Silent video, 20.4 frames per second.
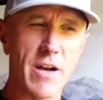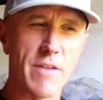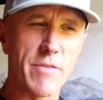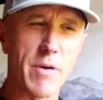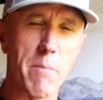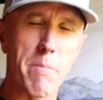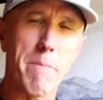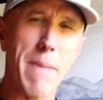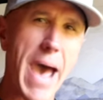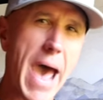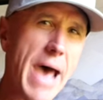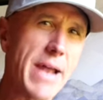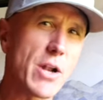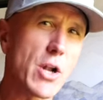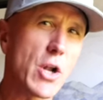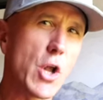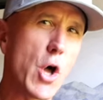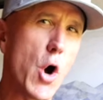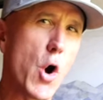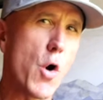of a
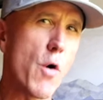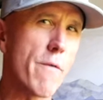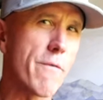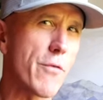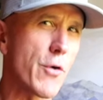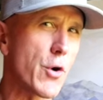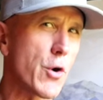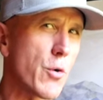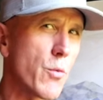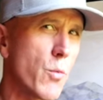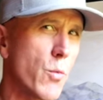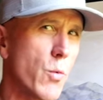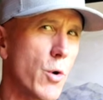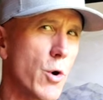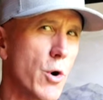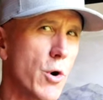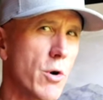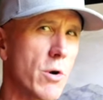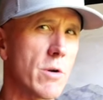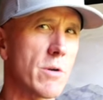battle over
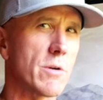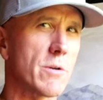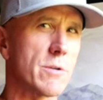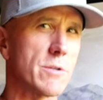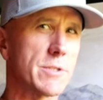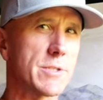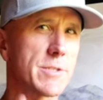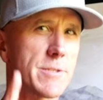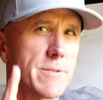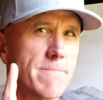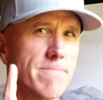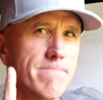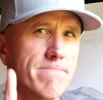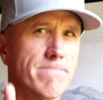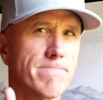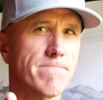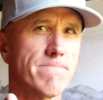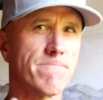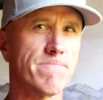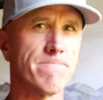words?
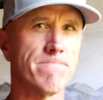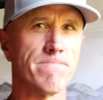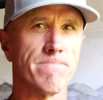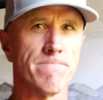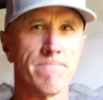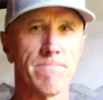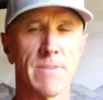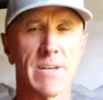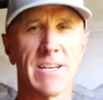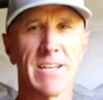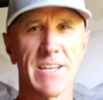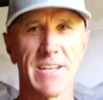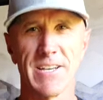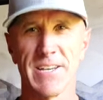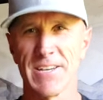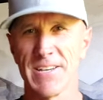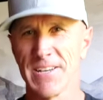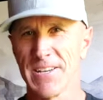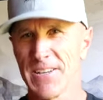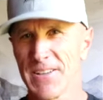
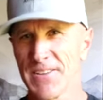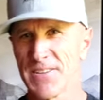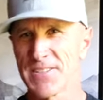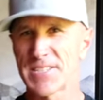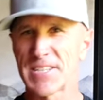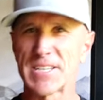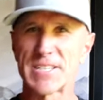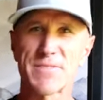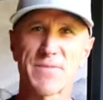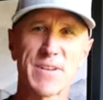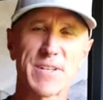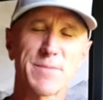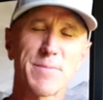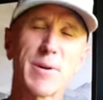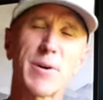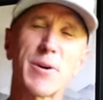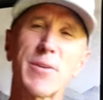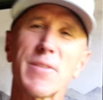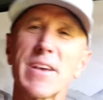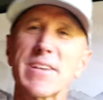This is Vince
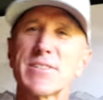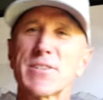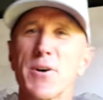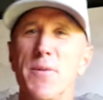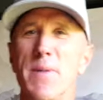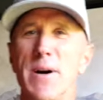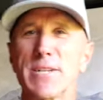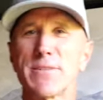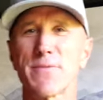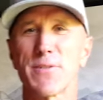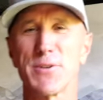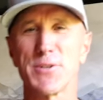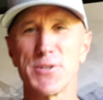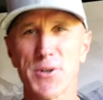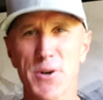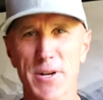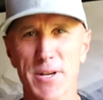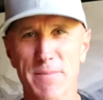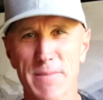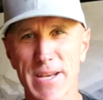Miller. Thanks so much for
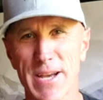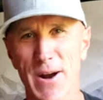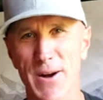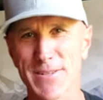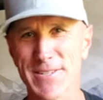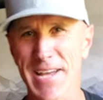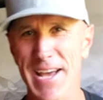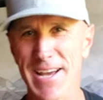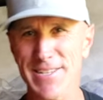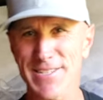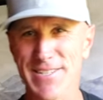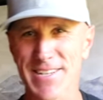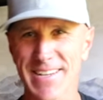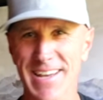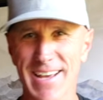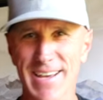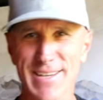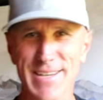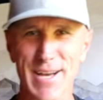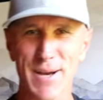joining me. Our text
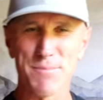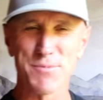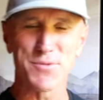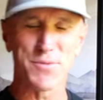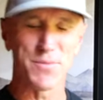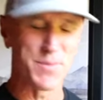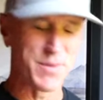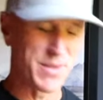today comes from